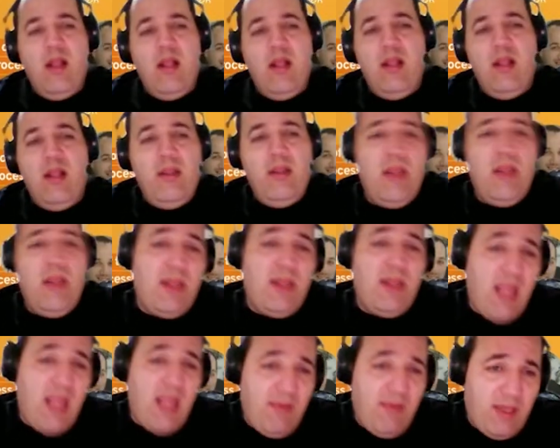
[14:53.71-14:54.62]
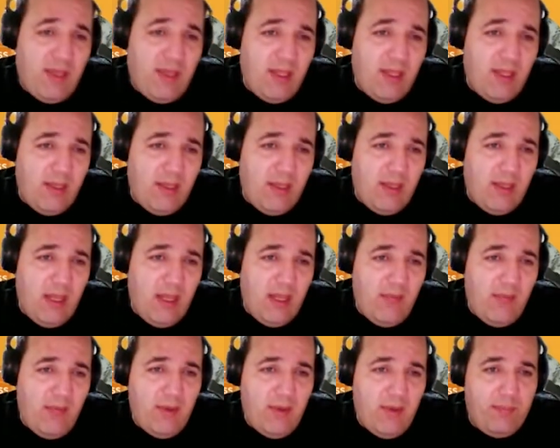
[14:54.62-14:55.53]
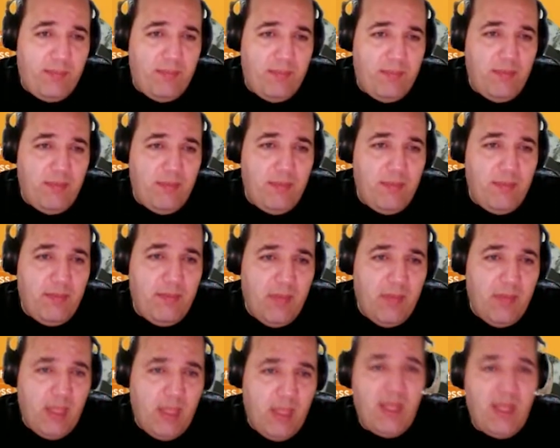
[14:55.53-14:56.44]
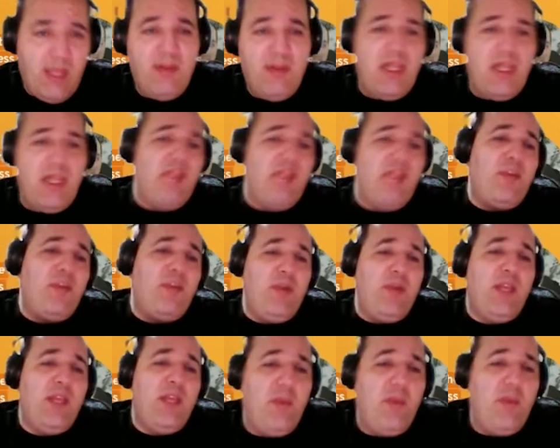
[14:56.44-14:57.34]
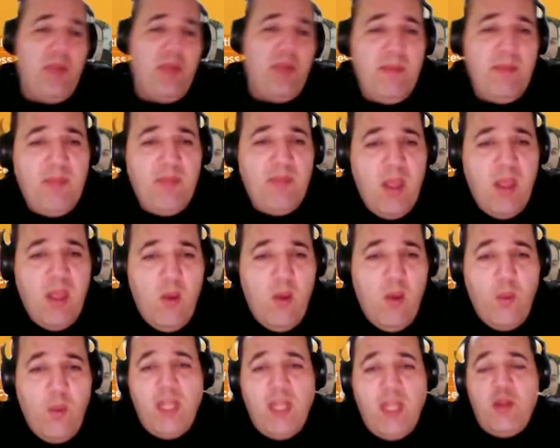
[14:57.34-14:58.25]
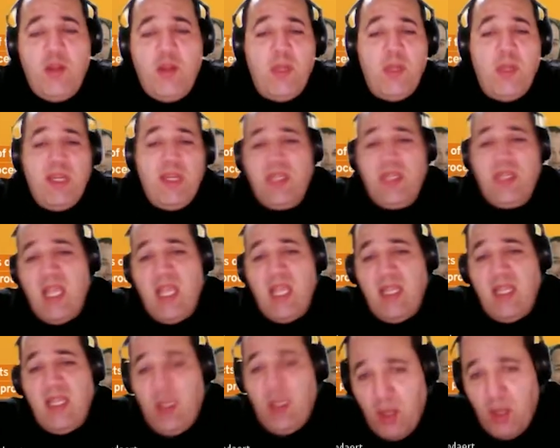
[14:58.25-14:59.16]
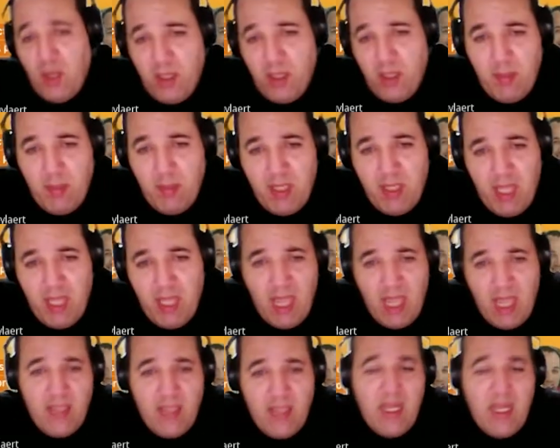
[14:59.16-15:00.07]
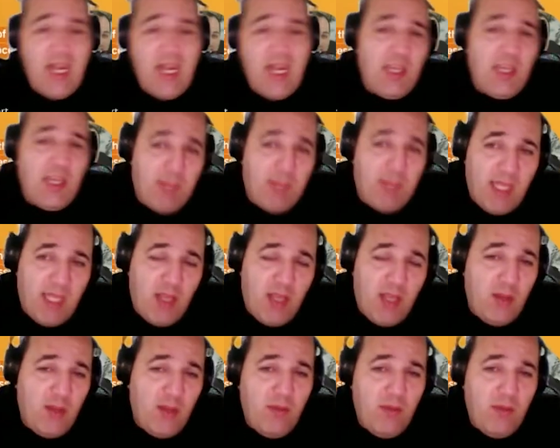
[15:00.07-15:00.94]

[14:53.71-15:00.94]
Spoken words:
The service delivery principles, we need to understand the customers and their expectation.